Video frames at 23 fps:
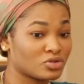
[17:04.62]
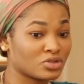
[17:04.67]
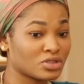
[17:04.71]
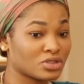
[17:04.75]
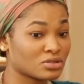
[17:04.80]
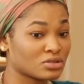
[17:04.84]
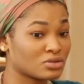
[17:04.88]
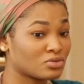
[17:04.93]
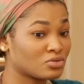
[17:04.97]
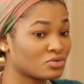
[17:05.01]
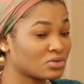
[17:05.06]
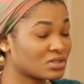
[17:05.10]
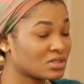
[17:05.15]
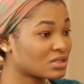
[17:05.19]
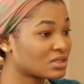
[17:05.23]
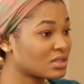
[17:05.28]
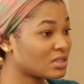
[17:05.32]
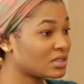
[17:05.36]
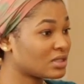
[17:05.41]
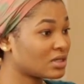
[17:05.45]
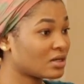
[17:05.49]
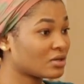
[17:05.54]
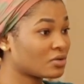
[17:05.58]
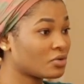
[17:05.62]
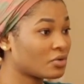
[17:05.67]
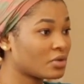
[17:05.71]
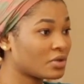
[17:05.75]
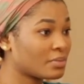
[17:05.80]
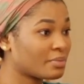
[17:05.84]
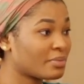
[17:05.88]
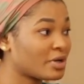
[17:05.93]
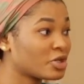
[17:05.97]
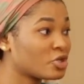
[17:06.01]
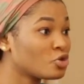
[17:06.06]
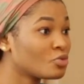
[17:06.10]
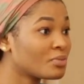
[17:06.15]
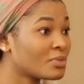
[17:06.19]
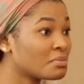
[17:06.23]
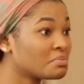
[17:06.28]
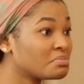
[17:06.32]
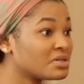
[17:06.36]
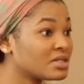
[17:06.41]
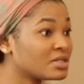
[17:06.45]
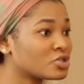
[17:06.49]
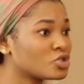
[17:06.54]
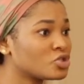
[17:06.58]
You just do this and they are going. But
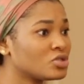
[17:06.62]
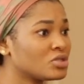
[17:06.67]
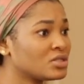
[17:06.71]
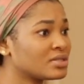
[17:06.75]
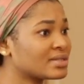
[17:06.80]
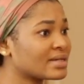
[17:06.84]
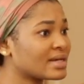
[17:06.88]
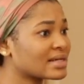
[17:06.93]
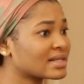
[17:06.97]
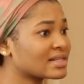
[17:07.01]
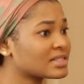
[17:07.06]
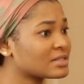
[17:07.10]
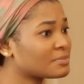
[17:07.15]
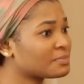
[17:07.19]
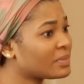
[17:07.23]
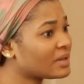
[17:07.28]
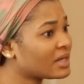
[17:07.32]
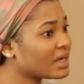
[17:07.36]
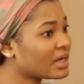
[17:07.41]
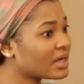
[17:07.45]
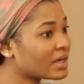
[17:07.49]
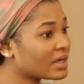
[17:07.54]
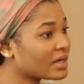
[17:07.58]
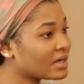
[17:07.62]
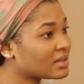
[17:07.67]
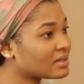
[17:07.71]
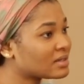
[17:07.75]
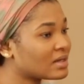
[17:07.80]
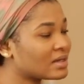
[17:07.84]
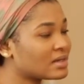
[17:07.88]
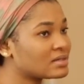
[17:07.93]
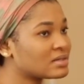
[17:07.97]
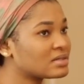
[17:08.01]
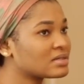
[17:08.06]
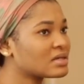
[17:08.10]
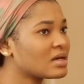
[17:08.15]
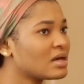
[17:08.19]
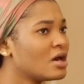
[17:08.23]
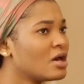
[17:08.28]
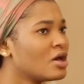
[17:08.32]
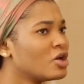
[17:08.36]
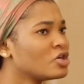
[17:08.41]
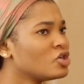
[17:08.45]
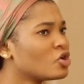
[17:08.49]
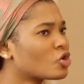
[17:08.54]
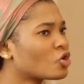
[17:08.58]
human beings, you need to explain, and
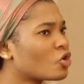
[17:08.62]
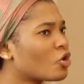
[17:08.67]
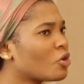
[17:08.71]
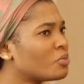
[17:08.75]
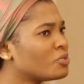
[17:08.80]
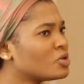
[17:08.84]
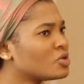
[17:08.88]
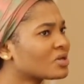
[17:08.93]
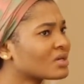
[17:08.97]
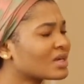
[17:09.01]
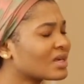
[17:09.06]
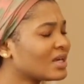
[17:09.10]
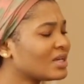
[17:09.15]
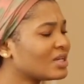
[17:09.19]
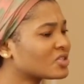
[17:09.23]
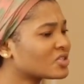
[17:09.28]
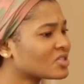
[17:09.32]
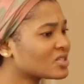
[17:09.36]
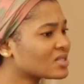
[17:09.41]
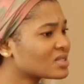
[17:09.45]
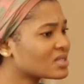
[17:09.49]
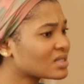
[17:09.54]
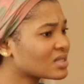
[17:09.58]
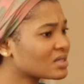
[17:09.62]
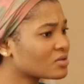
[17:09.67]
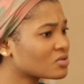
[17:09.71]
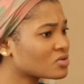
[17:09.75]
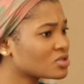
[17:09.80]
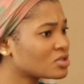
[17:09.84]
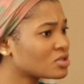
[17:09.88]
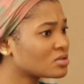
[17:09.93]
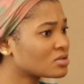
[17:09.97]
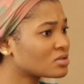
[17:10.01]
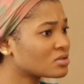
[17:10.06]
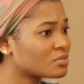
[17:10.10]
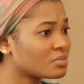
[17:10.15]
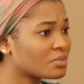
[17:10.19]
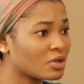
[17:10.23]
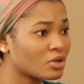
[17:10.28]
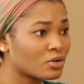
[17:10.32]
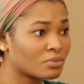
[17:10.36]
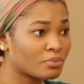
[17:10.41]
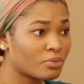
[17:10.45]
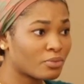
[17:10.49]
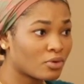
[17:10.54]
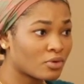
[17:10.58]
your communication skills need to
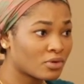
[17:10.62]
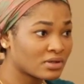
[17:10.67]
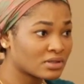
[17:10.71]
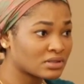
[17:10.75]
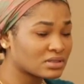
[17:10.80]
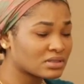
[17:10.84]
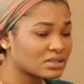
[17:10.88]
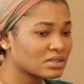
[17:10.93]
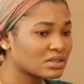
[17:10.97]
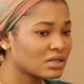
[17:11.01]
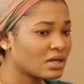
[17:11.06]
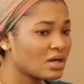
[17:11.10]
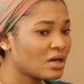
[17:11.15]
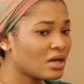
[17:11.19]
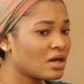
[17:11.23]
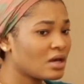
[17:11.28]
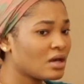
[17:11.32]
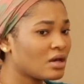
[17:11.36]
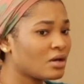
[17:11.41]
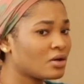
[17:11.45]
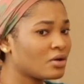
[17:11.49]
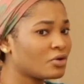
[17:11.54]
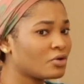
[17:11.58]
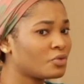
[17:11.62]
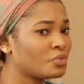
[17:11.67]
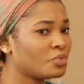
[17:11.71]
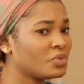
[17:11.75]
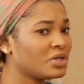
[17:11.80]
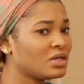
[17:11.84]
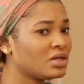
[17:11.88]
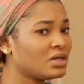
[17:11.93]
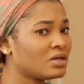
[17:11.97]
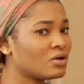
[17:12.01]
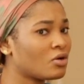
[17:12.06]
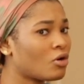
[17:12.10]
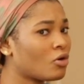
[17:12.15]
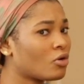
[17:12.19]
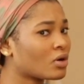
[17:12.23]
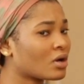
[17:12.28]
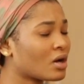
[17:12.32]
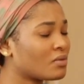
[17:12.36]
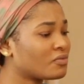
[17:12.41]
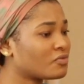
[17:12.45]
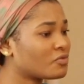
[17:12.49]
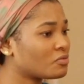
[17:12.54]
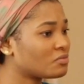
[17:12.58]
be on point. We all
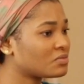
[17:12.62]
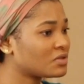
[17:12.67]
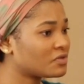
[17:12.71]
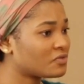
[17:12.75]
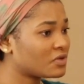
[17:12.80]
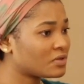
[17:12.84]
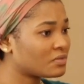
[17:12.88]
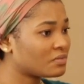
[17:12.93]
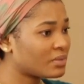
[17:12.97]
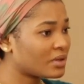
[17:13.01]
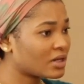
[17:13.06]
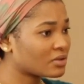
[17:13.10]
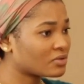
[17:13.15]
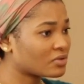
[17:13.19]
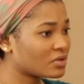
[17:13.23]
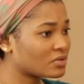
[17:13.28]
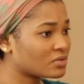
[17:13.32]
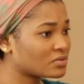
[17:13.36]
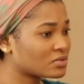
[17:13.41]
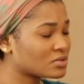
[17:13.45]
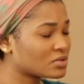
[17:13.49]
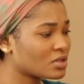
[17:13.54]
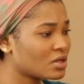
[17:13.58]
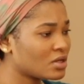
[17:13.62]
come from different backgrounds.